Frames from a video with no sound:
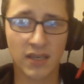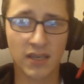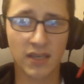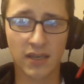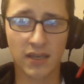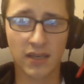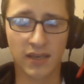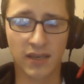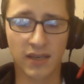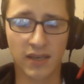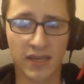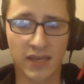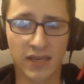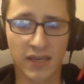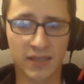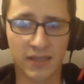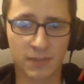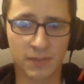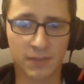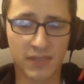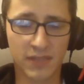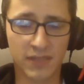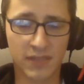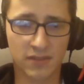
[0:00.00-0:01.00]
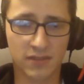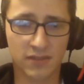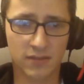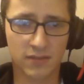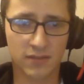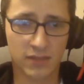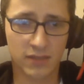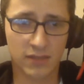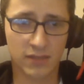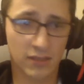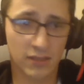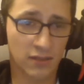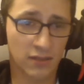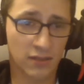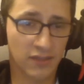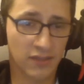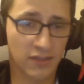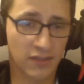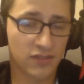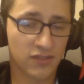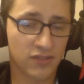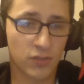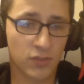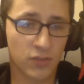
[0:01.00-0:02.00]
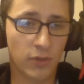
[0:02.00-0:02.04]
And less than